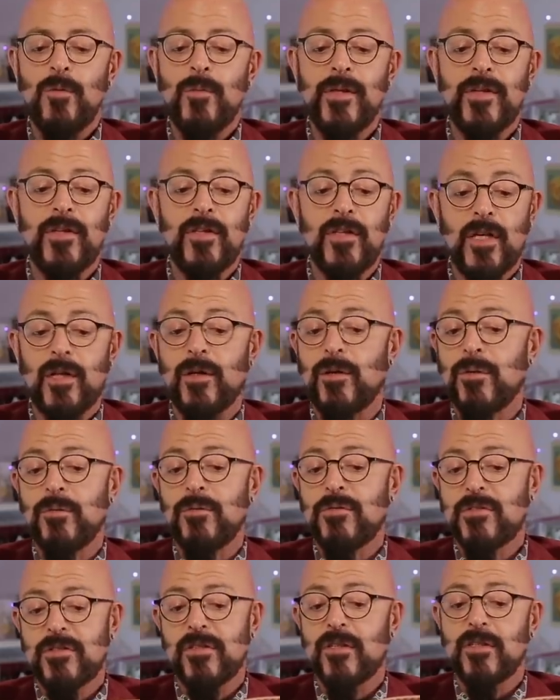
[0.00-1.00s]
with
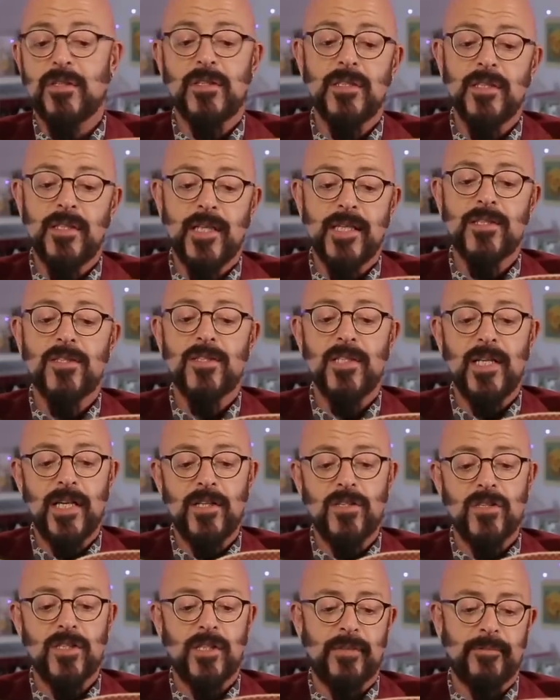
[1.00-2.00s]
no certain
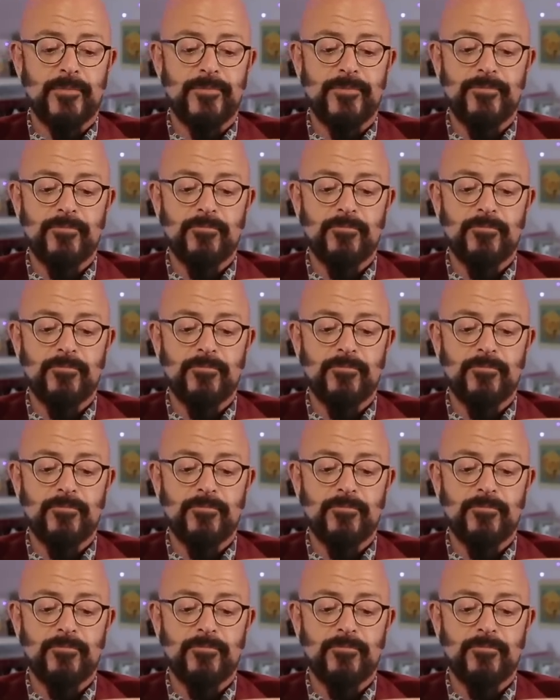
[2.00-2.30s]
destination.